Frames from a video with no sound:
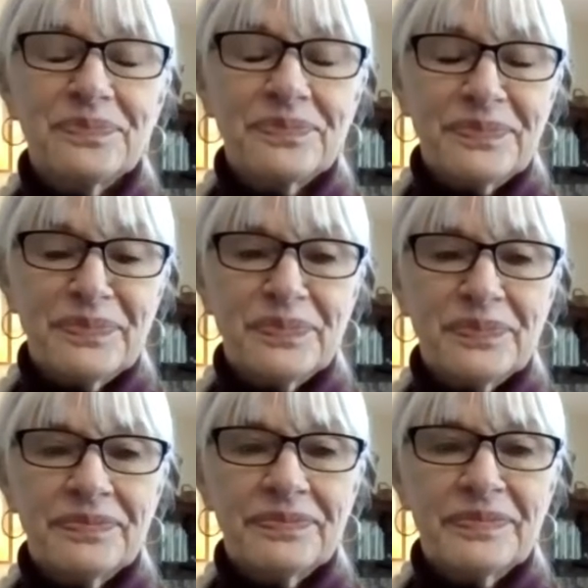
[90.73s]

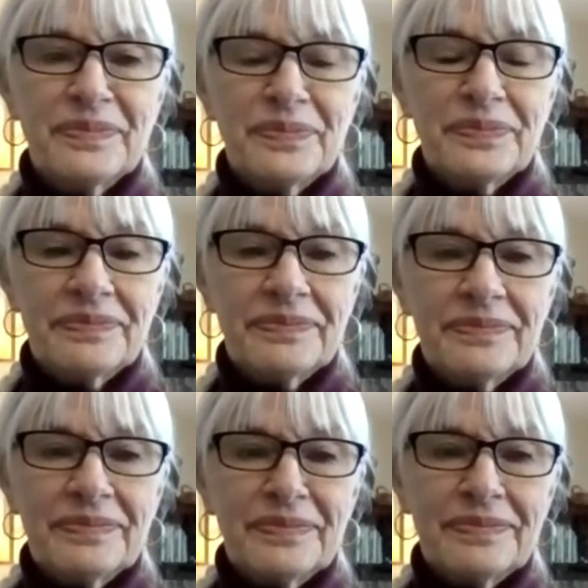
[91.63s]

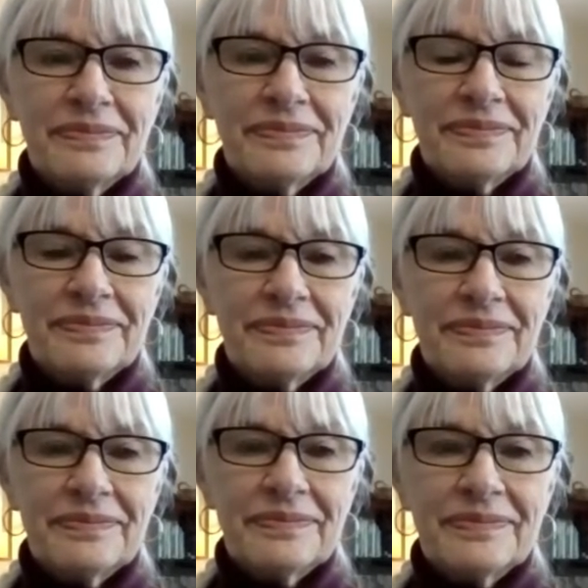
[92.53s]

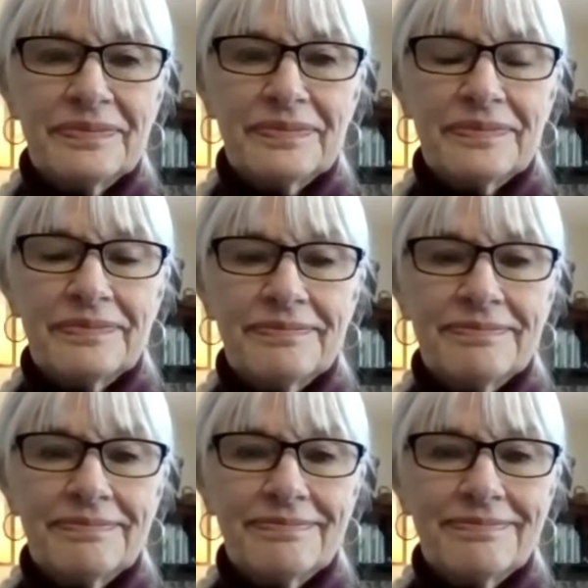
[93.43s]

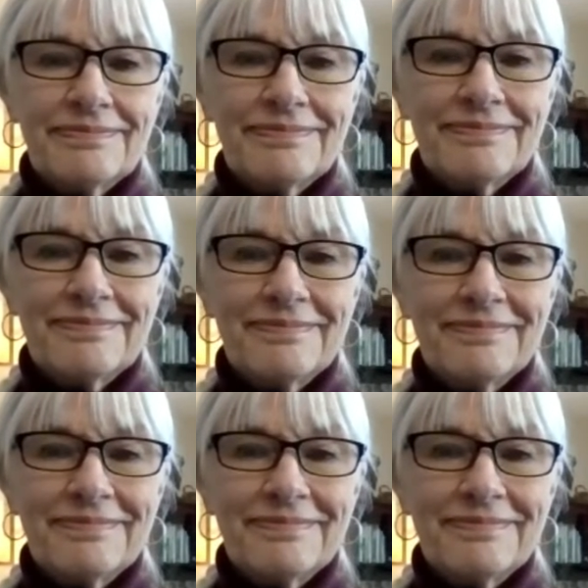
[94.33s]
This person isn't speaking.